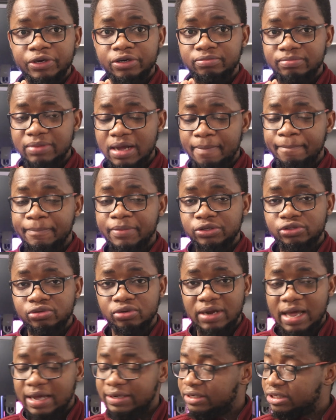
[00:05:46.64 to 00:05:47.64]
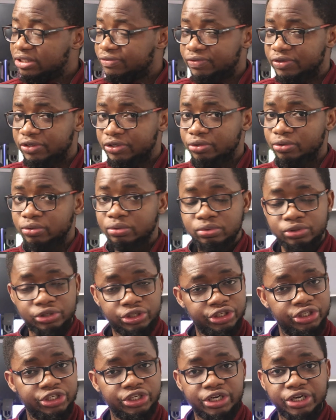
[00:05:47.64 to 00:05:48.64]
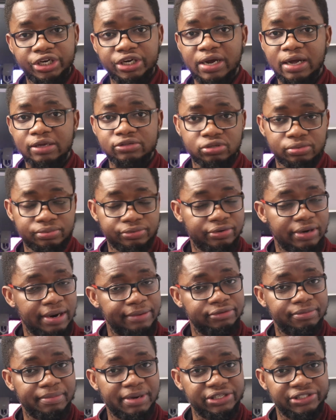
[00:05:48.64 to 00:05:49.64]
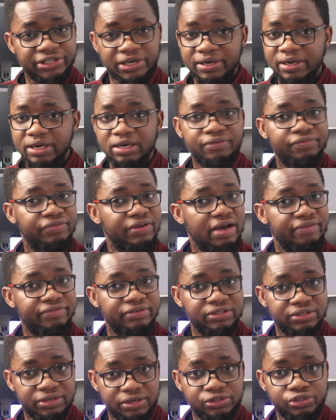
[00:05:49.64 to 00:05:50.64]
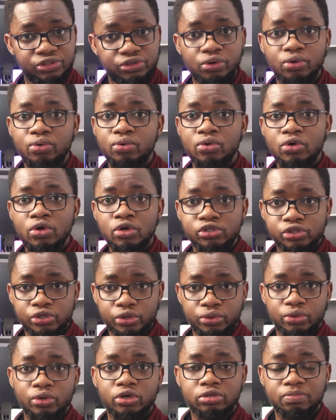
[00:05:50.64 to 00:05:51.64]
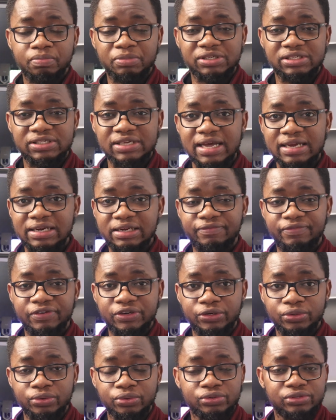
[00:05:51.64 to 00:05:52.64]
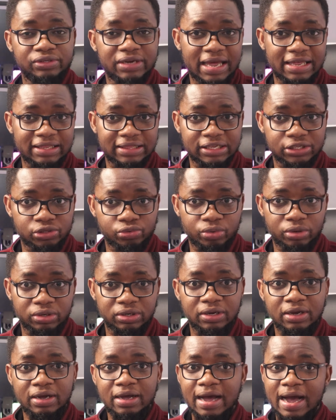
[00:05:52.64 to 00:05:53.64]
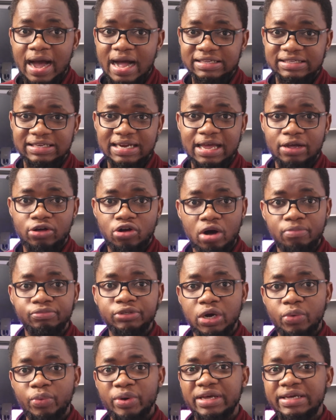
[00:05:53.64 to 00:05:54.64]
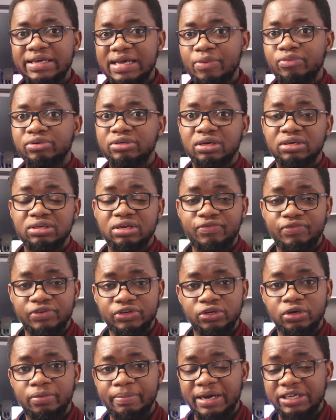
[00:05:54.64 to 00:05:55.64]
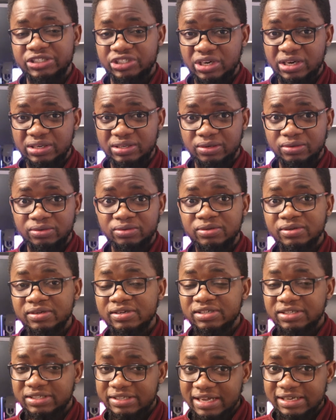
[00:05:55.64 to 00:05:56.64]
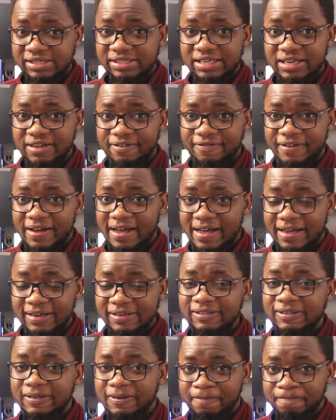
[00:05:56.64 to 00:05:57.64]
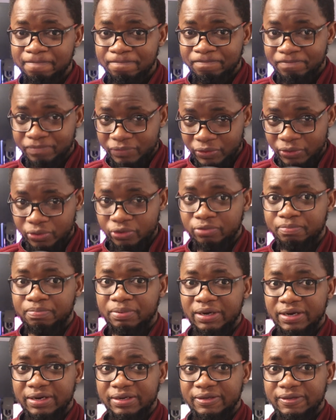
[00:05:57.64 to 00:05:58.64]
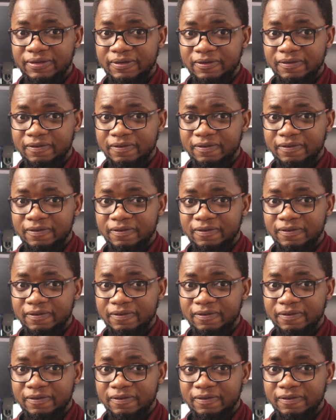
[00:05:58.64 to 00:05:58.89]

remember to like this video, share and subscribe to my channel if you haven't done so, so you don't miss any videos like this one. Until I come your way again with another video on my channel, stay safe and goodbye.